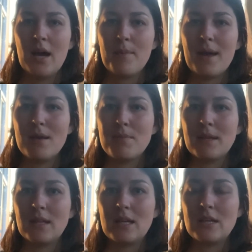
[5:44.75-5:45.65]
my
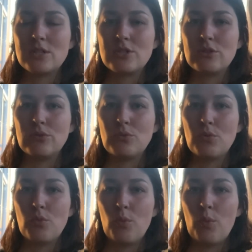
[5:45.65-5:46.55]
ability to
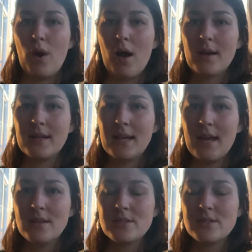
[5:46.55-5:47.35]
walk again.